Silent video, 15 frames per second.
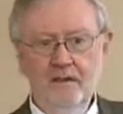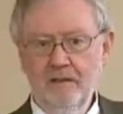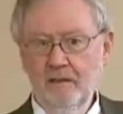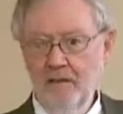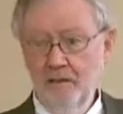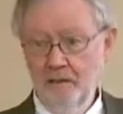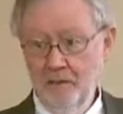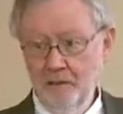
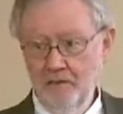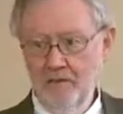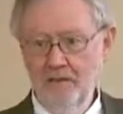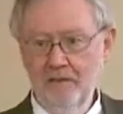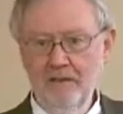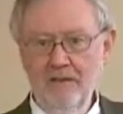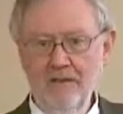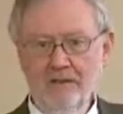I went to
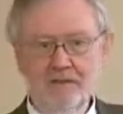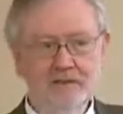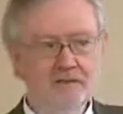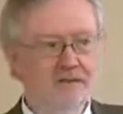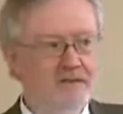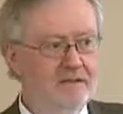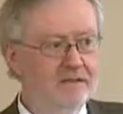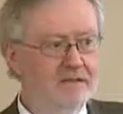10 years, and
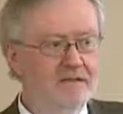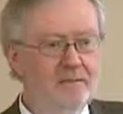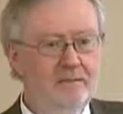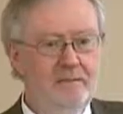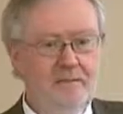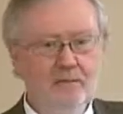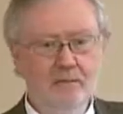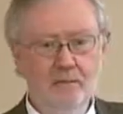it
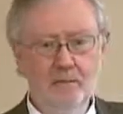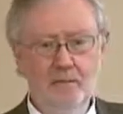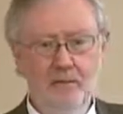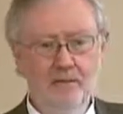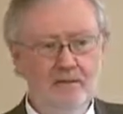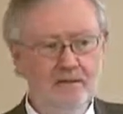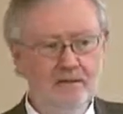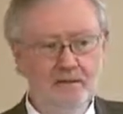seemed to
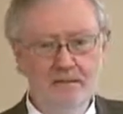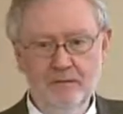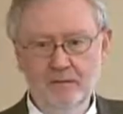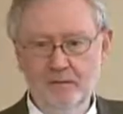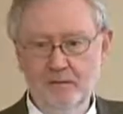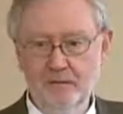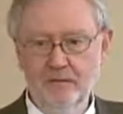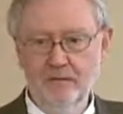work. It seemed to
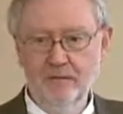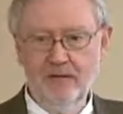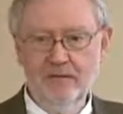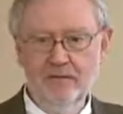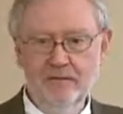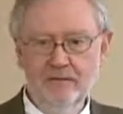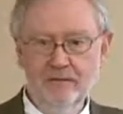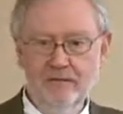work with
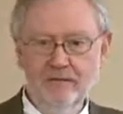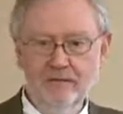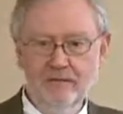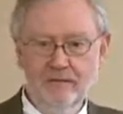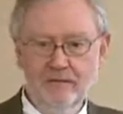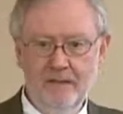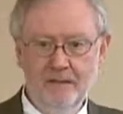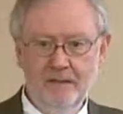agencies
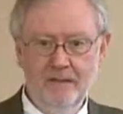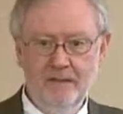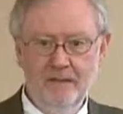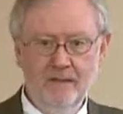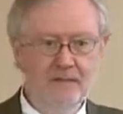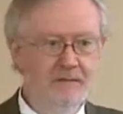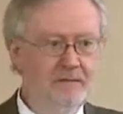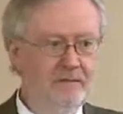accepting it, and
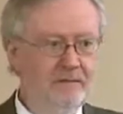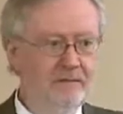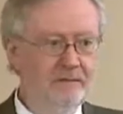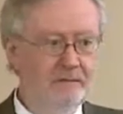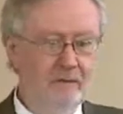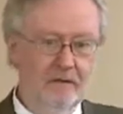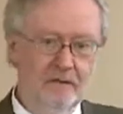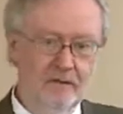it seemed to
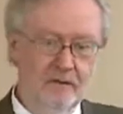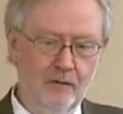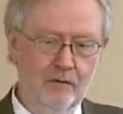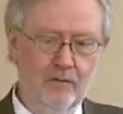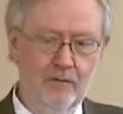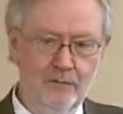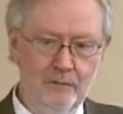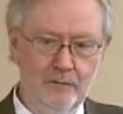work in local
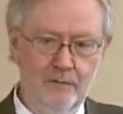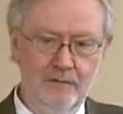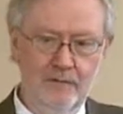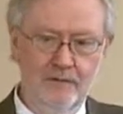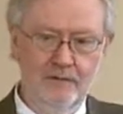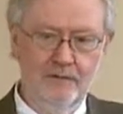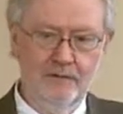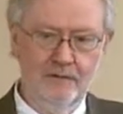communities
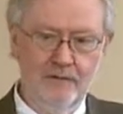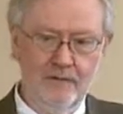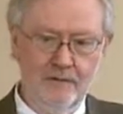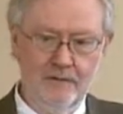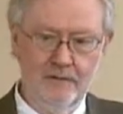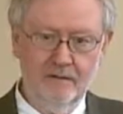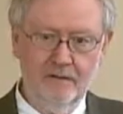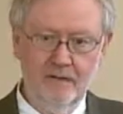they accept
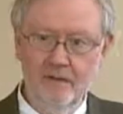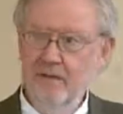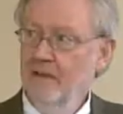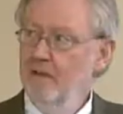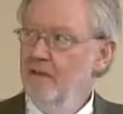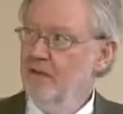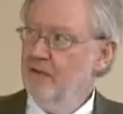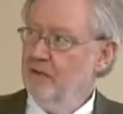it.
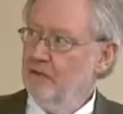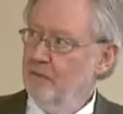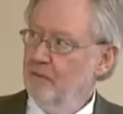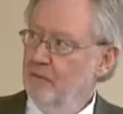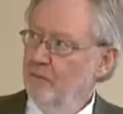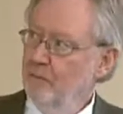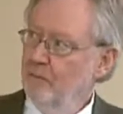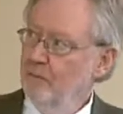So
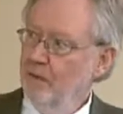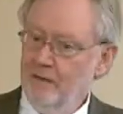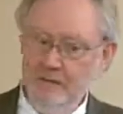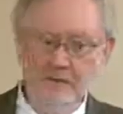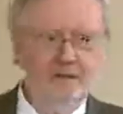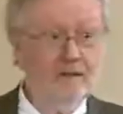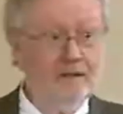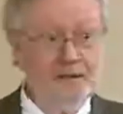we
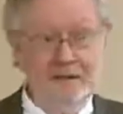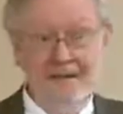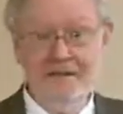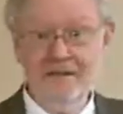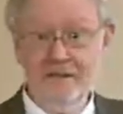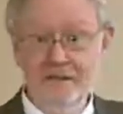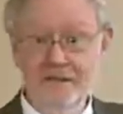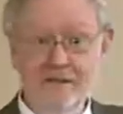went to
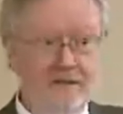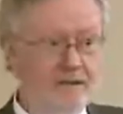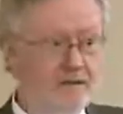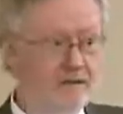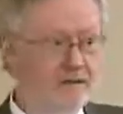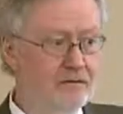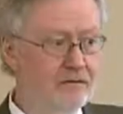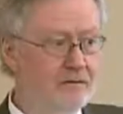last 10
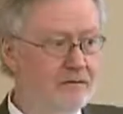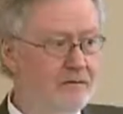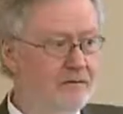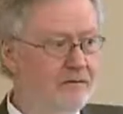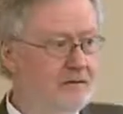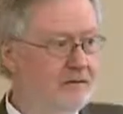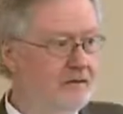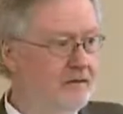years. So
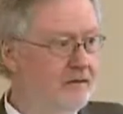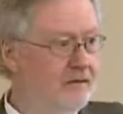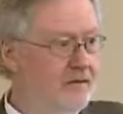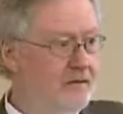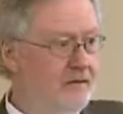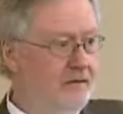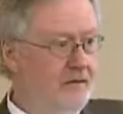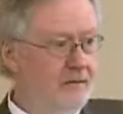everything
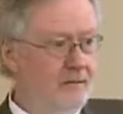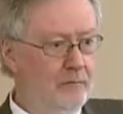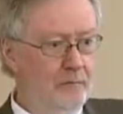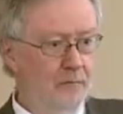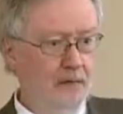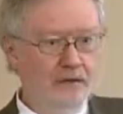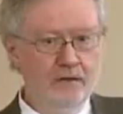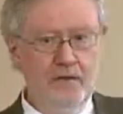
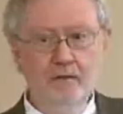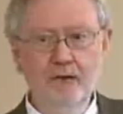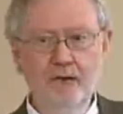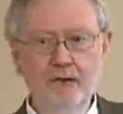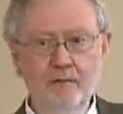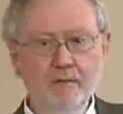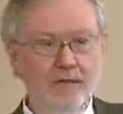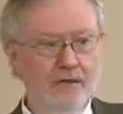we're going to talk
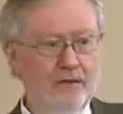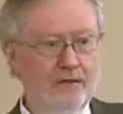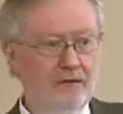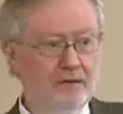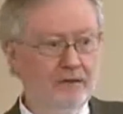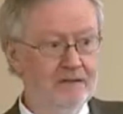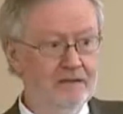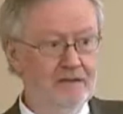about
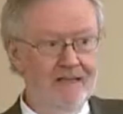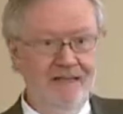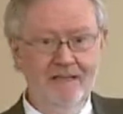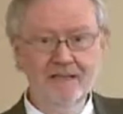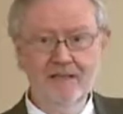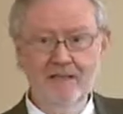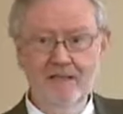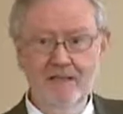here is
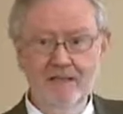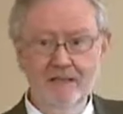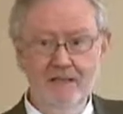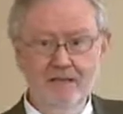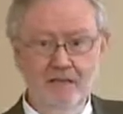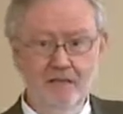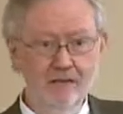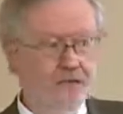last 10
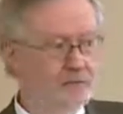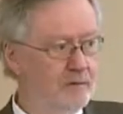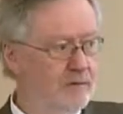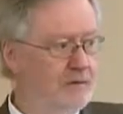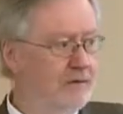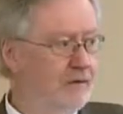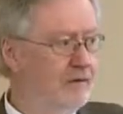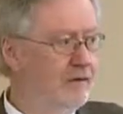years, and we
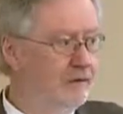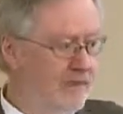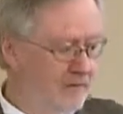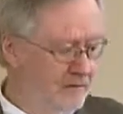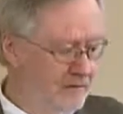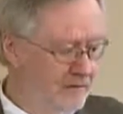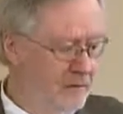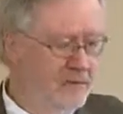call
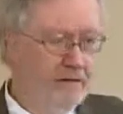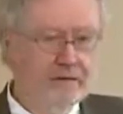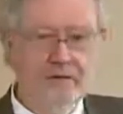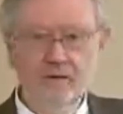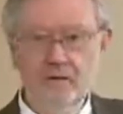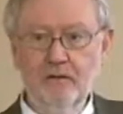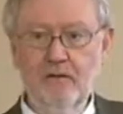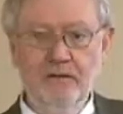that
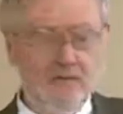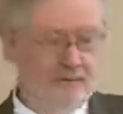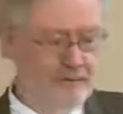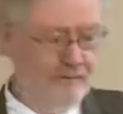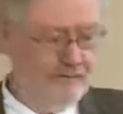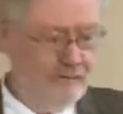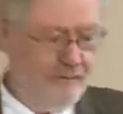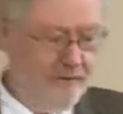current
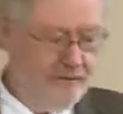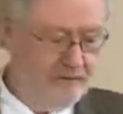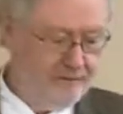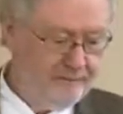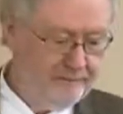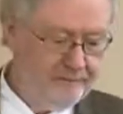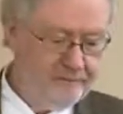information.